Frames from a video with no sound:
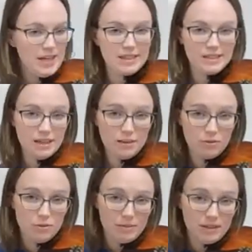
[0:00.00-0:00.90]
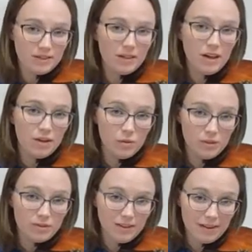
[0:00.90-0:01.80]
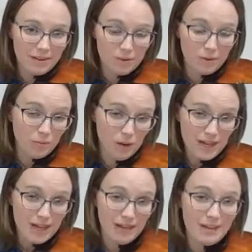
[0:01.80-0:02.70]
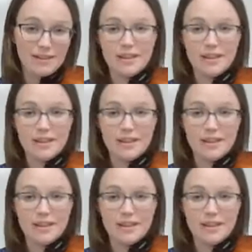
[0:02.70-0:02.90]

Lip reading: Instead of doing pizzicato with your right hand,